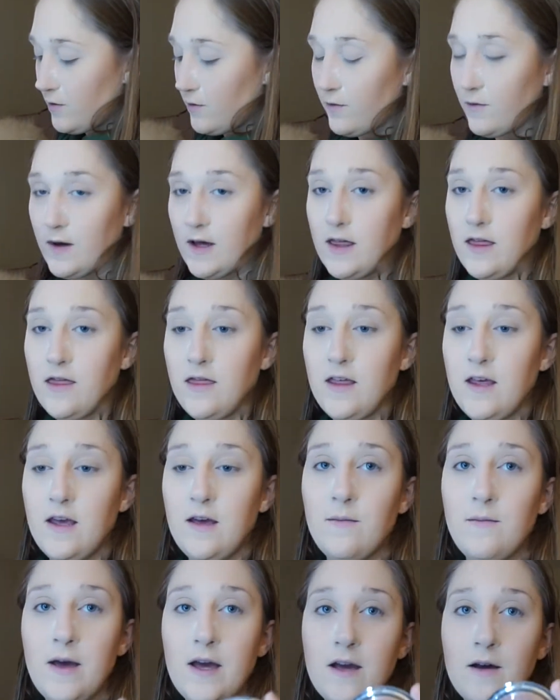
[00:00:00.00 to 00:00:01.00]
with
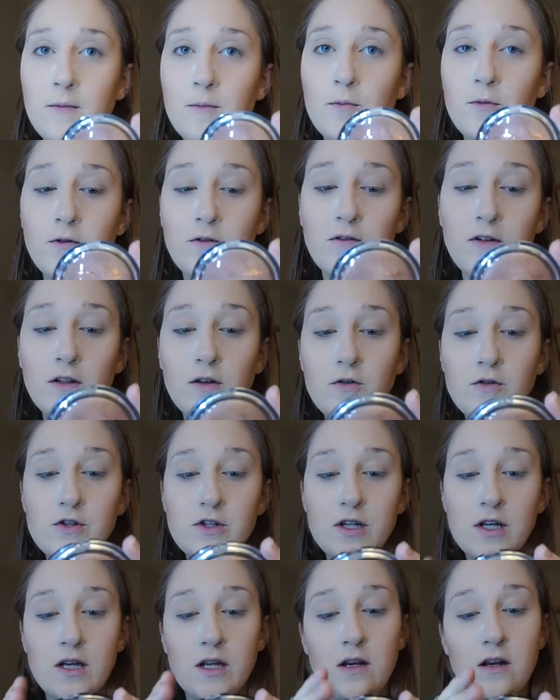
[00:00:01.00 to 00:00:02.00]
the Makeup
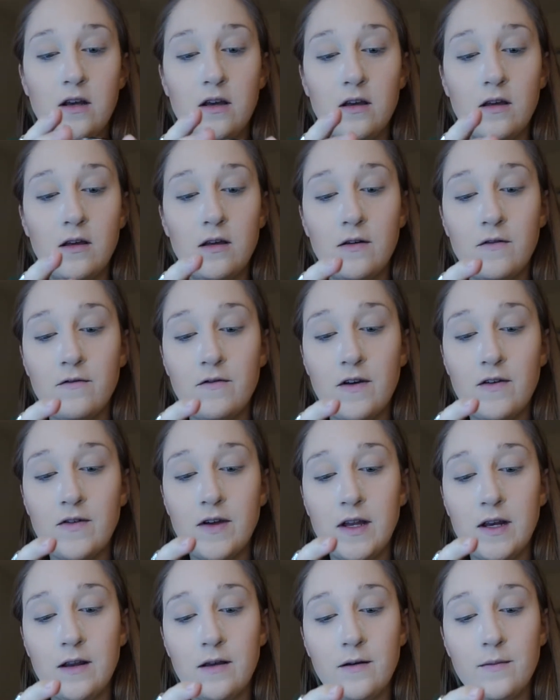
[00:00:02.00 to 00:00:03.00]
Revolution
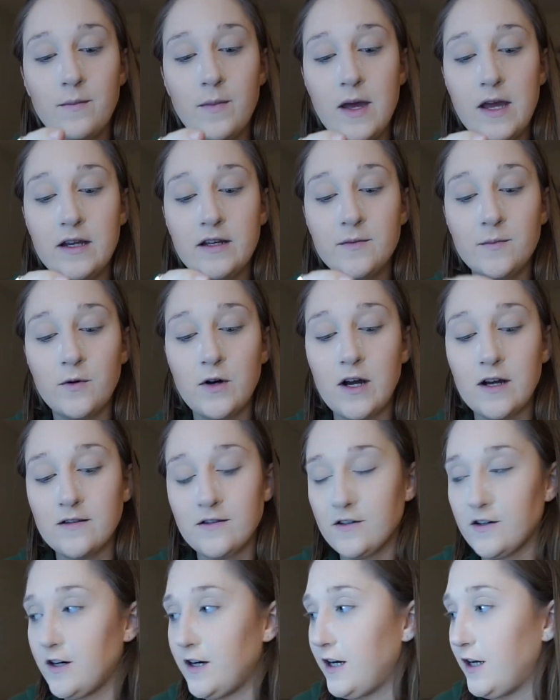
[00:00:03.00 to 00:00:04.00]
Vivid Baked
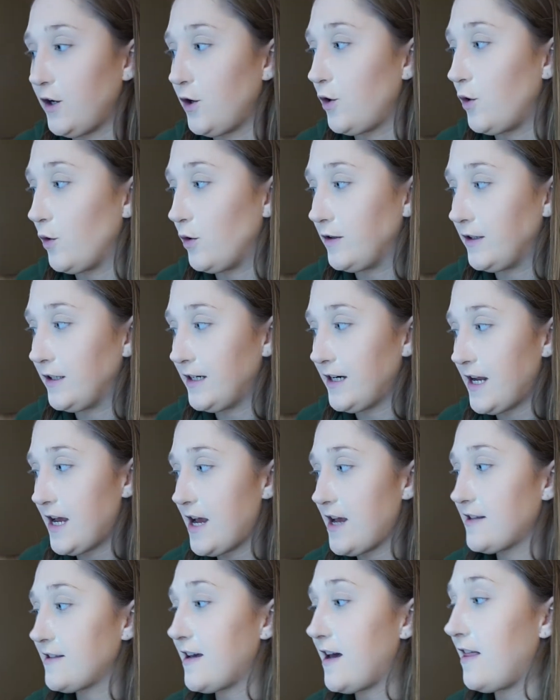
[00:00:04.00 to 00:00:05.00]
Bronzer in Golden
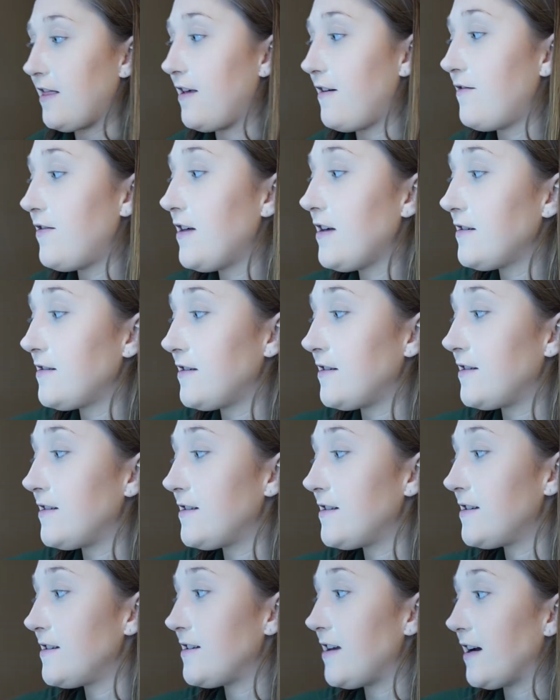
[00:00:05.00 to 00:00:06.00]
Days. I love this. This is
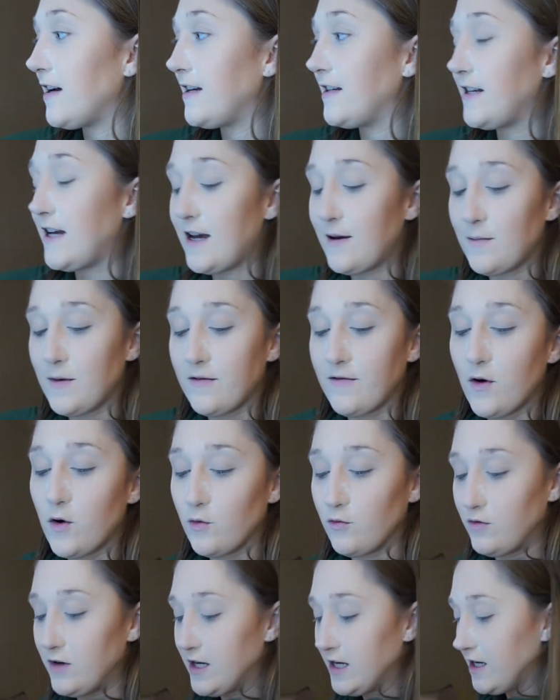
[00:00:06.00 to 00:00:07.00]
the second time I've
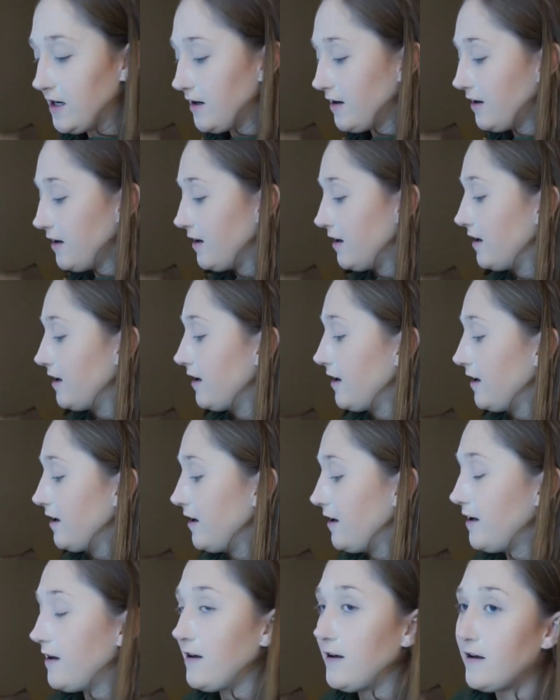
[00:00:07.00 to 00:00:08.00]
owned it.
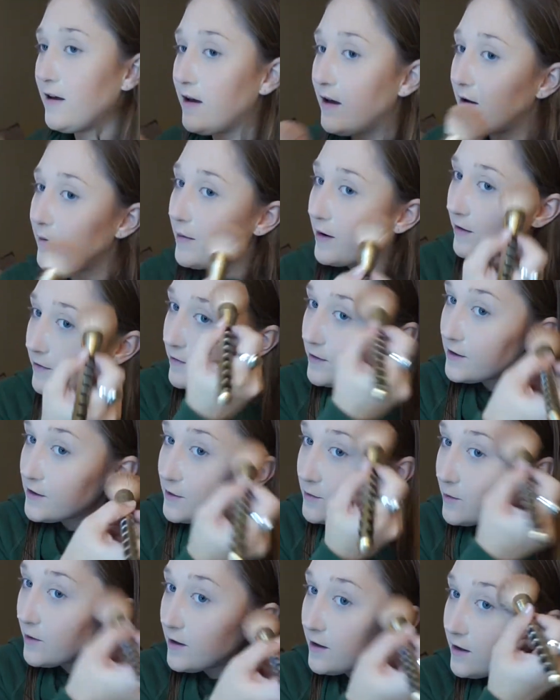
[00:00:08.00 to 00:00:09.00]
My
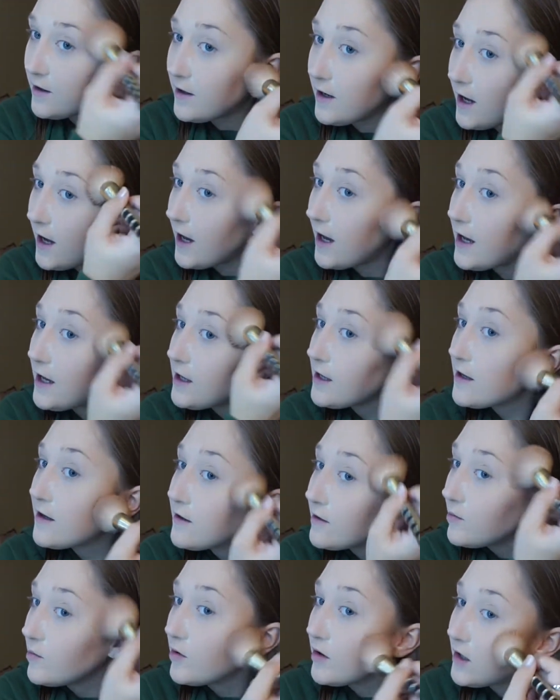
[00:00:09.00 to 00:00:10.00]
first one I
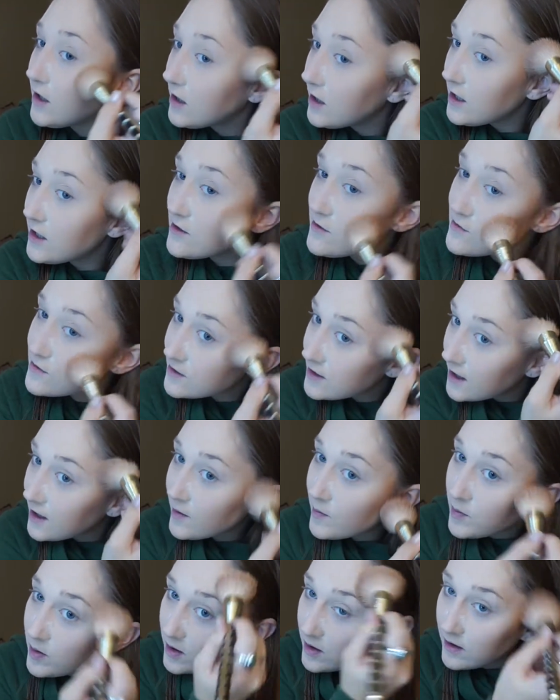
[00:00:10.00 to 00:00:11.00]
completely used
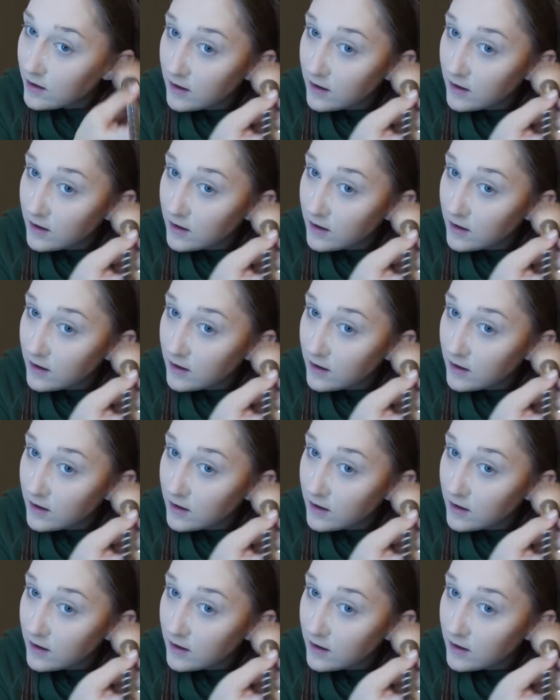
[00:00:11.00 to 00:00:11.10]
up.